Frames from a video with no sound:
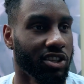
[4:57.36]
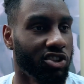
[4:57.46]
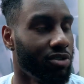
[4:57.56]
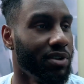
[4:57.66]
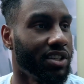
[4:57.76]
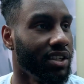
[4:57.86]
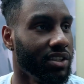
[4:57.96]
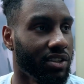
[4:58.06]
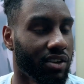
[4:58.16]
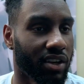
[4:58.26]
so much
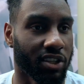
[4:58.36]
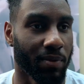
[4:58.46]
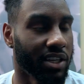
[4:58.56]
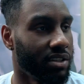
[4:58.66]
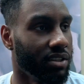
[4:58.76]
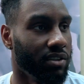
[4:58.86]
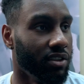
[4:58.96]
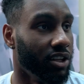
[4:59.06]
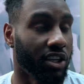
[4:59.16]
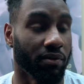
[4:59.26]
easier, especially
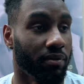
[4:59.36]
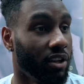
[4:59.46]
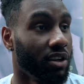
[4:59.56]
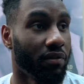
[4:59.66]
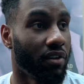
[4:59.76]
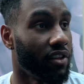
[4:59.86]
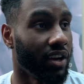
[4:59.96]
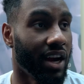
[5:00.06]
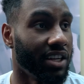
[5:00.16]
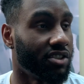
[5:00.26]
looking for
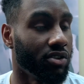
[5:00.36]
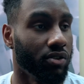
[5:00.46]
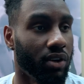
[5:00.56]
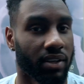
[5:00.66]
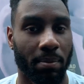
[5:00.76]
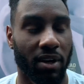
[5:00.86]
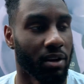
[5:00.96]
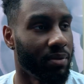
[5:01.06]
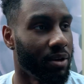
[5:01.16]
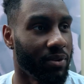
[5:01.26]
other guys too. I'm
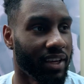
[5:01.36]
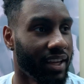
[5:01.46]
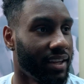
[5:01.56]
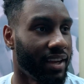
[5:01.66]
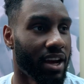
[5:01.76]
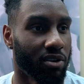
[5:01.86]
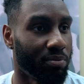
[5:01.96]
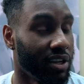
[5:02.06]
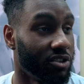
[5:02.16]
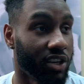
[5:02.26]
going to be able to get
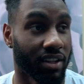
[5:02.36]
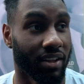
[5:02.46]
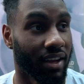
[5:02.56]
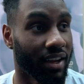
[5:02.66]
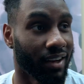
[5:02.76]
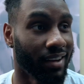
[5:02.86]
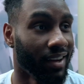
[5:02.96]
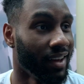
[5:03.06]
down, penetrate the lane